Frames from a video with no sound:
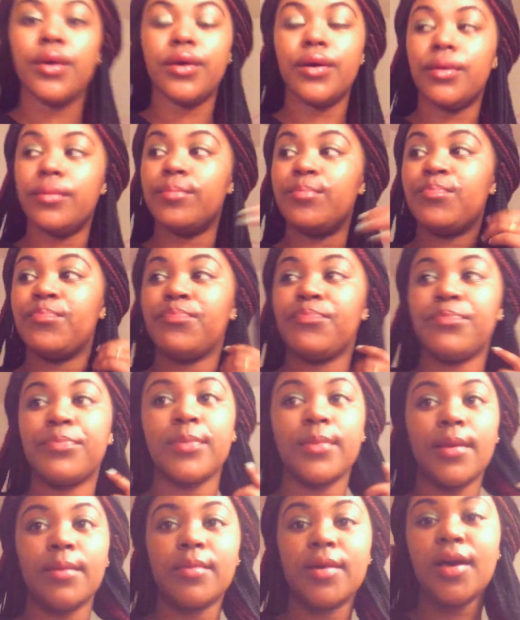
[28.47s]
um
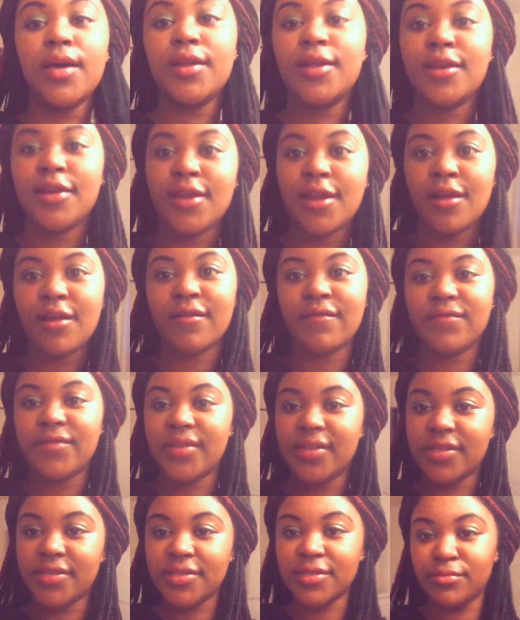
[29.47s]
I'm kind of
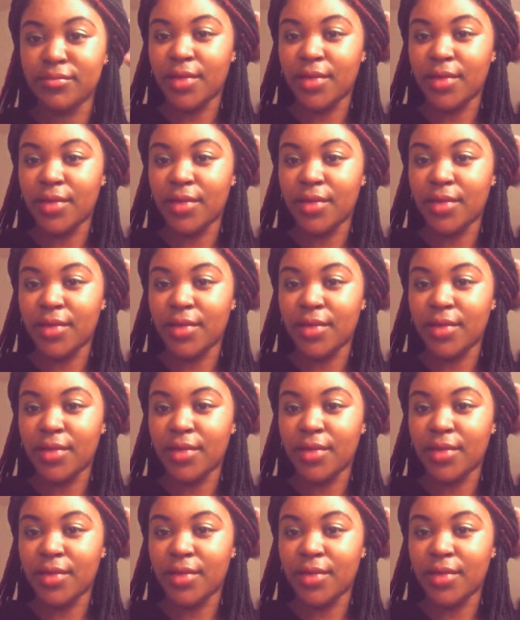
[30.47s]
nervous.